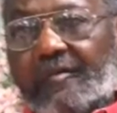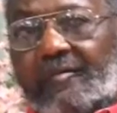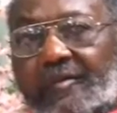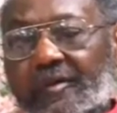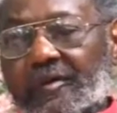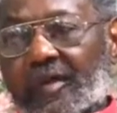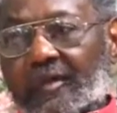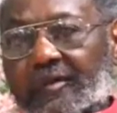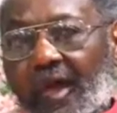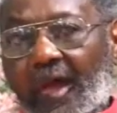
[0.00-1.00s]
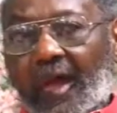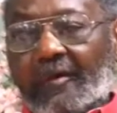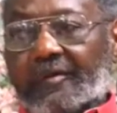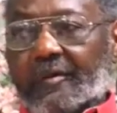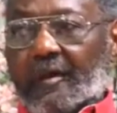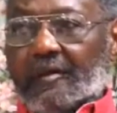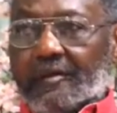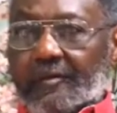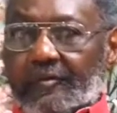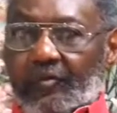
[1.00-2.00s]
them in like the Howard,
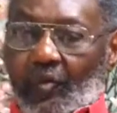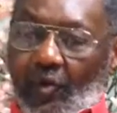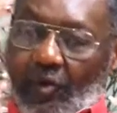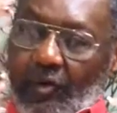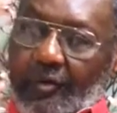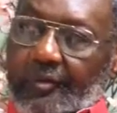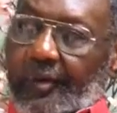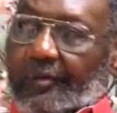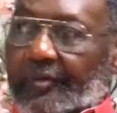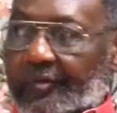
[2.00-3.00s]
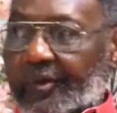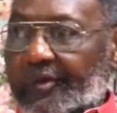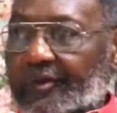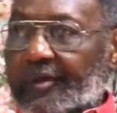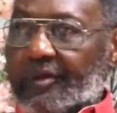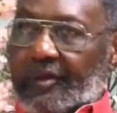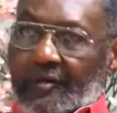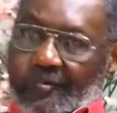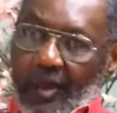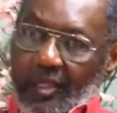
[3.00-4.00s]
Royal, or the Regal, or the
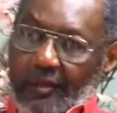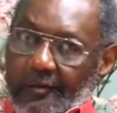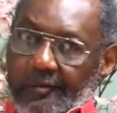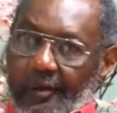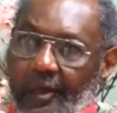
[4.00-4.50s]
Apollo.